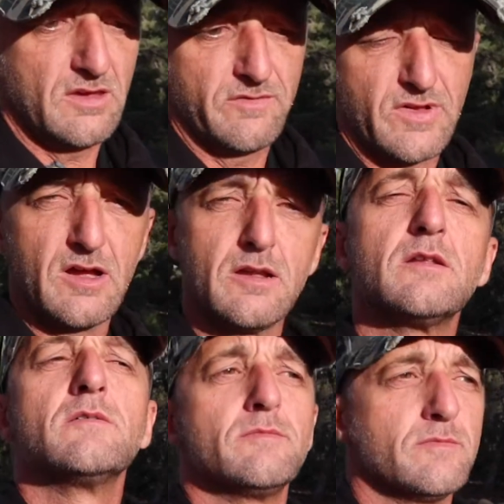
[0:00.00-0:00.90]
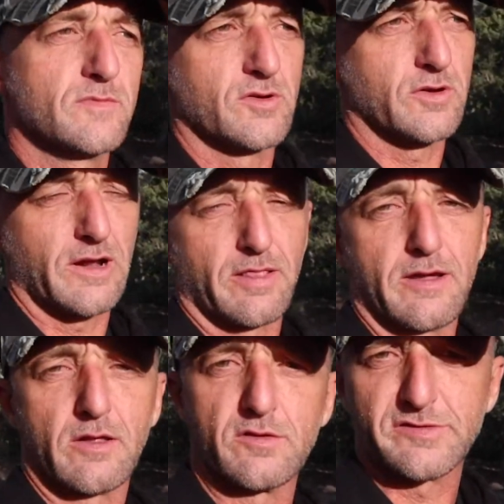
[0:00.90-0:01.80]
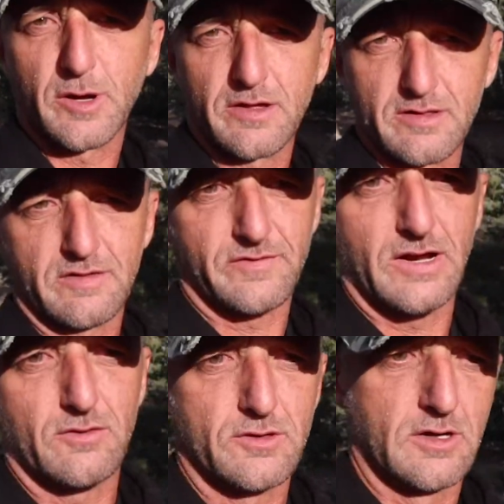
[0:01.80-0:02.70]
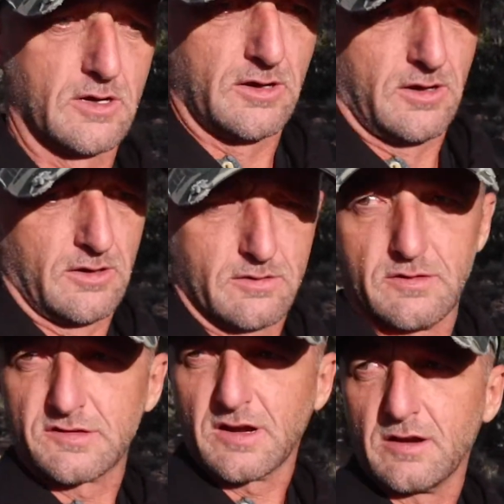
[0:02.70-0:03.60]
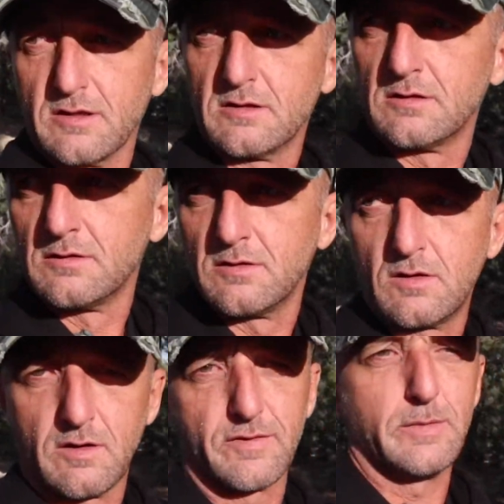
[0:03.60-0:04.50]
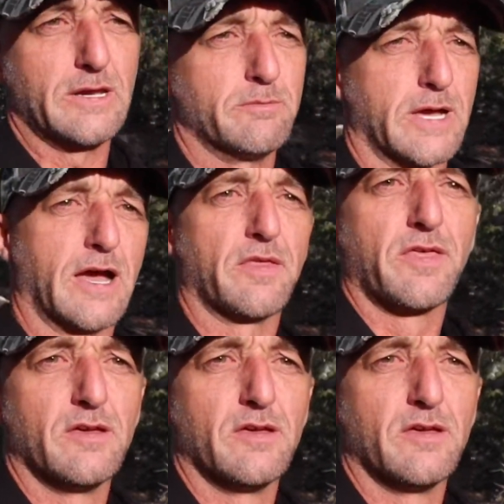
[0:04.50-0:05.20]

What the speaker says: If not, go down to that other spot that I found. It's kind of off the beaten path.